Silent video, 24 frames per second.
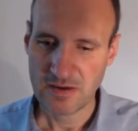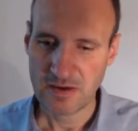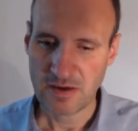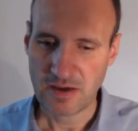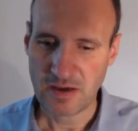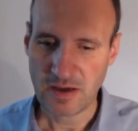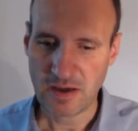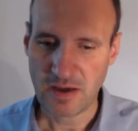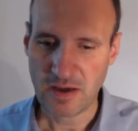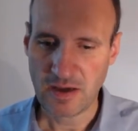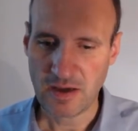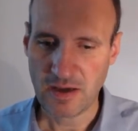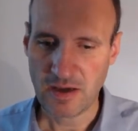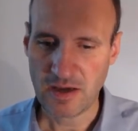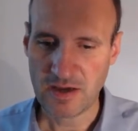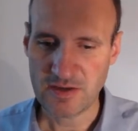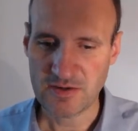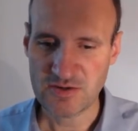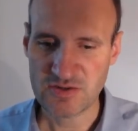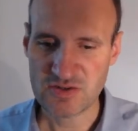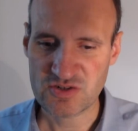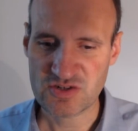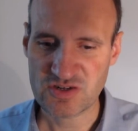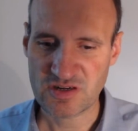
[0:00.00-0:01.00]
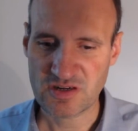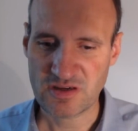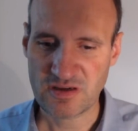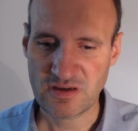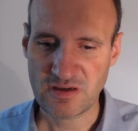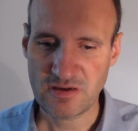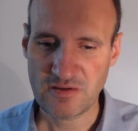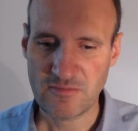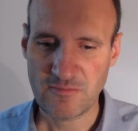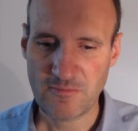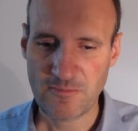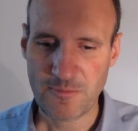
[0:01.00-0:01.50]
And
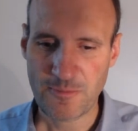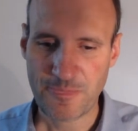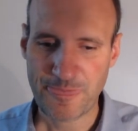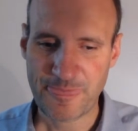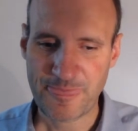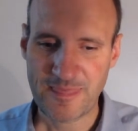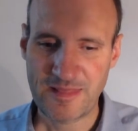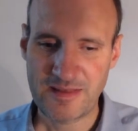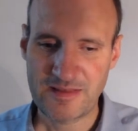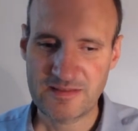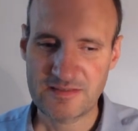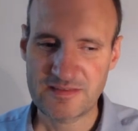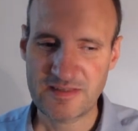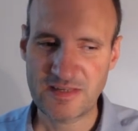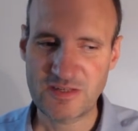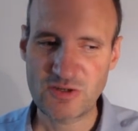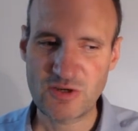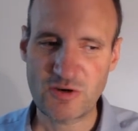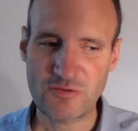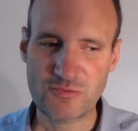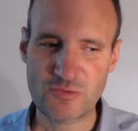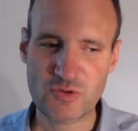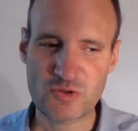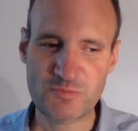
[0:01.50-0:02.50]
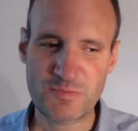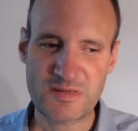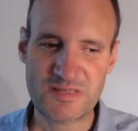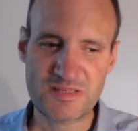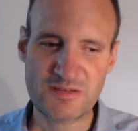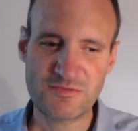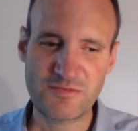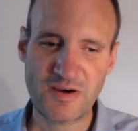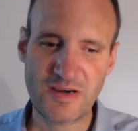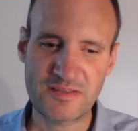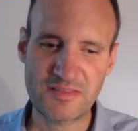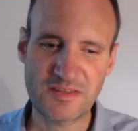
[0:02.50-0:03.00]
then you have to
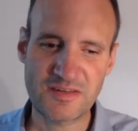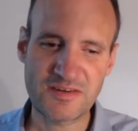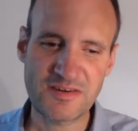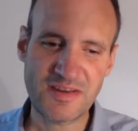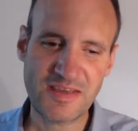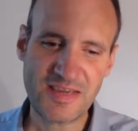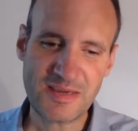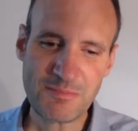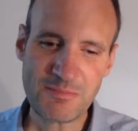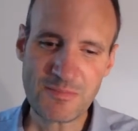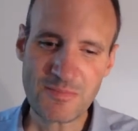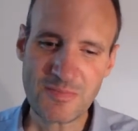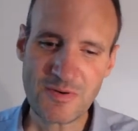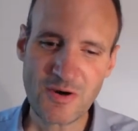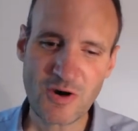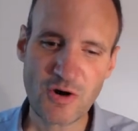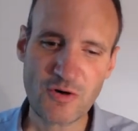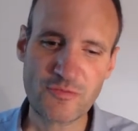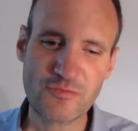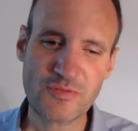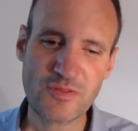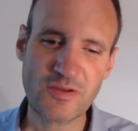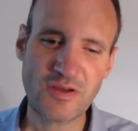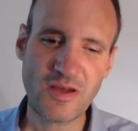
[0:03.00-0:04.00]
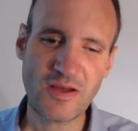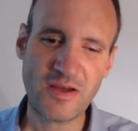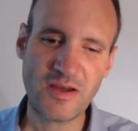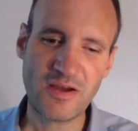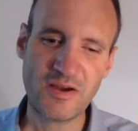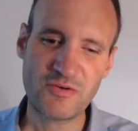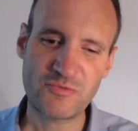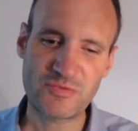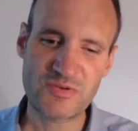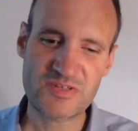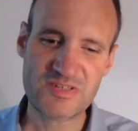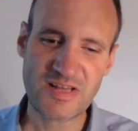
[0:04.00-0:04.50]
specify the name of the
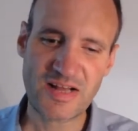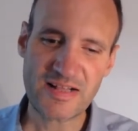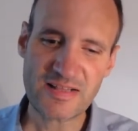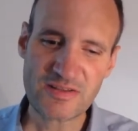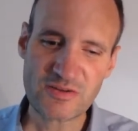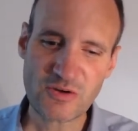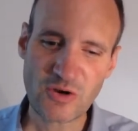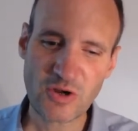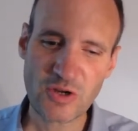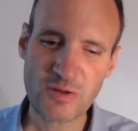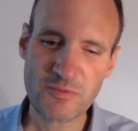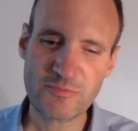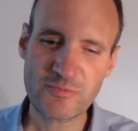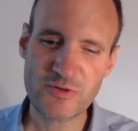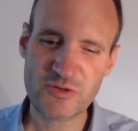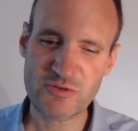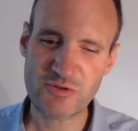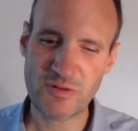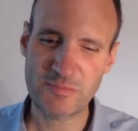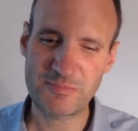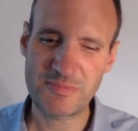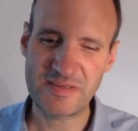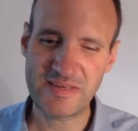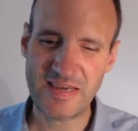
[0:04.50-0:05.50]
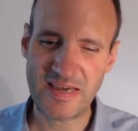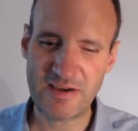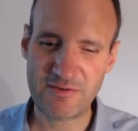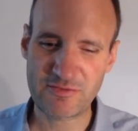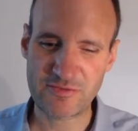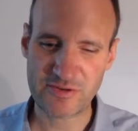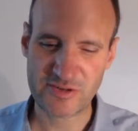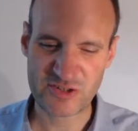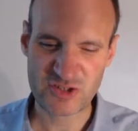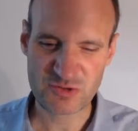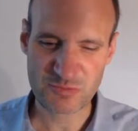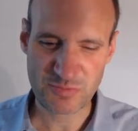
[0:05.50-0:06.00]
result column, which will be
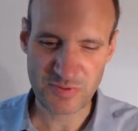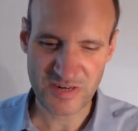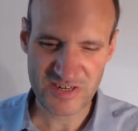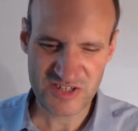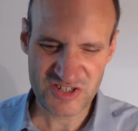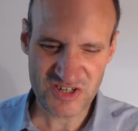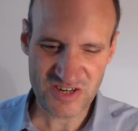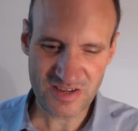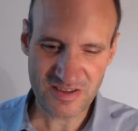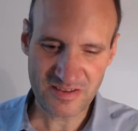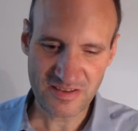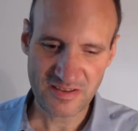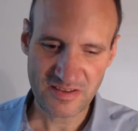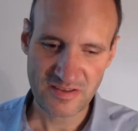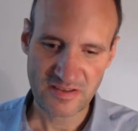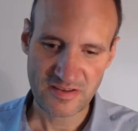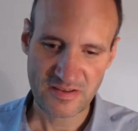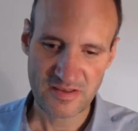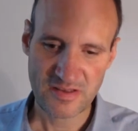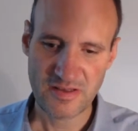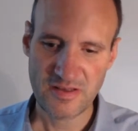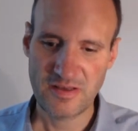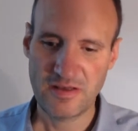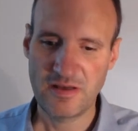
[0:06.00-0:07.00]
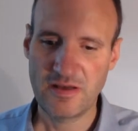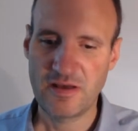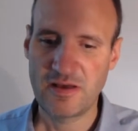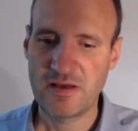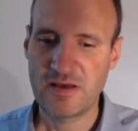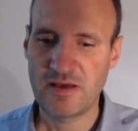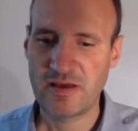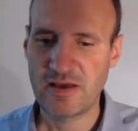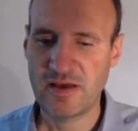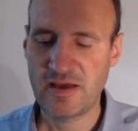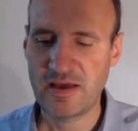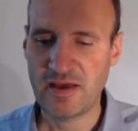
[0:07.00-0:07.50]
average pressure,
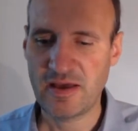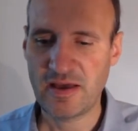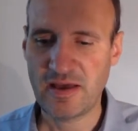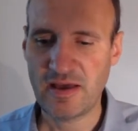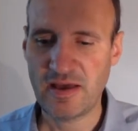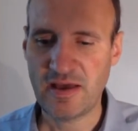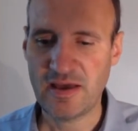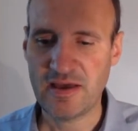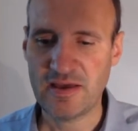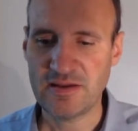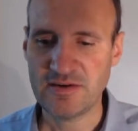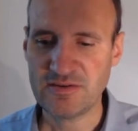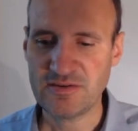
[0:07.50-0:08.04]
and